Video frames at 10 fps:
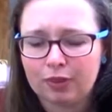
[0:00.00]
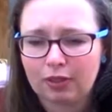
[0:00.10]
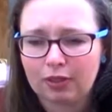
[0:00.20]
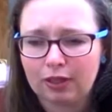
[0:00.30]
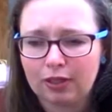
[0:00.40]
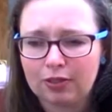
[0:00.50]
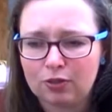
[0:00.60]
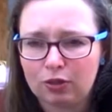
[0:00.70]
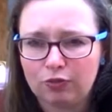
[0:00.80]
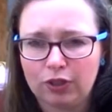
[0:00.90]
I think it was
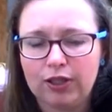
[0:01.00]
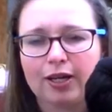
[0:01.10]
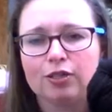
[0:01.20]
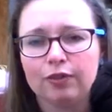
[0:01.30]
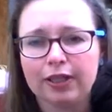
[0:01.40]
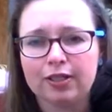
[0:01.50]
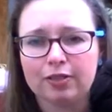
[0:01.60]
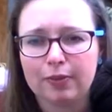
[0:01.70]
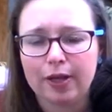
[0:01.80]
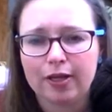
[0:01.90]
a Field Guide to Fleece
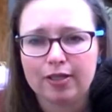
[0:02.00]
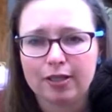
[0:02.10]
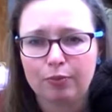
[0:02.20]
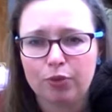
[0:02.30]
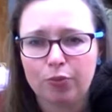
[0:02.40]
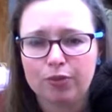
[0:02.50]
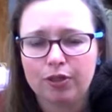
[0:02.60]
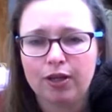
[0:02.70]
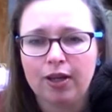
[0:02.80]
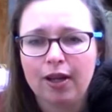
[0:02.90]
by Deborah
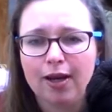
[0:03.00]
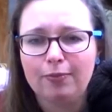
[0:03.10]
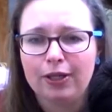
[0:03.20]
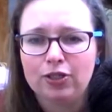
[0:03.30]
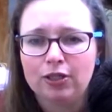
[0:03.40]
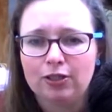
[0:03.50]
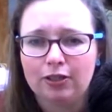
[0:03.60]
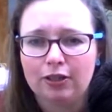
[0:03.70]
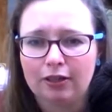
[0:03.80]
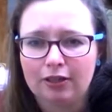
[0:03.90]
Robson had mentioned that,